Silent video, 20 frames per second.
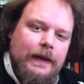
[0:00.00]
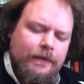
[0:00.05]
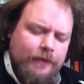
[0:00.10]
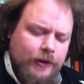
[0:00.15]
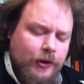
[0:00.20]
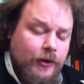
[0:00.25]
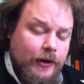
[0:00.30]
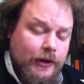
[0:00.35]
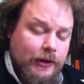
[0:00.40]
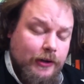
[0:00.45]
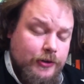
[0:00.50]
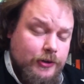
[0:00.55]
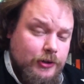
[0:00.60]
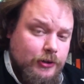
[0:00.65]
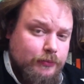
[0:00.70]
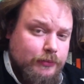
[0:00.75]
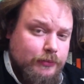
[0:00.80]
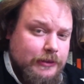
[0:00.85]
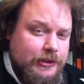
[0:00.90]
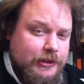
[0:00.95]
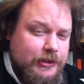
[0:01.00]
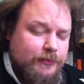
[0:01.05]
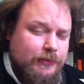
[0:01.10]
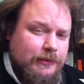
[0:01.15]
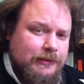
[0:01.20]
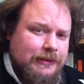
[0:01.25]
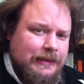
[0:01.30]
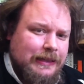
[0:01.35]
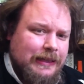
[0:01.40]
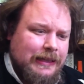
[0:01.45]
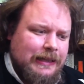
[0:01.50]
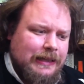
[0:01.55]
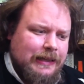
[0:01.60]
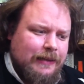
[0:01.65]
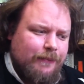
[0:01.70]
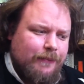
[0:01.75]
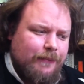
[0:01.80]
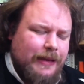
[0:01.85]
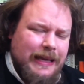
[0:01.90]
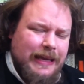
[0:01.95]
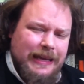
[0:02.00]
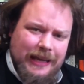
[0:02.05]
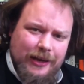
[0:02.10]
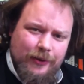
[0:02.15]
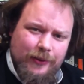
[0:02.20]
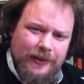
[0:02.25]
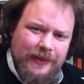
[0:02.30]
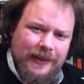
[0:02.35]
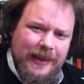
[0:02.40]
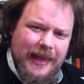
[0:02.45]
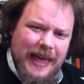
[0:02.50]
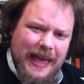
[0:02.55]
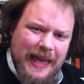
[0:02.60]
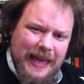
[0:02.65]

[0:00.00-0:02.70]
of an archaeological principle beginning with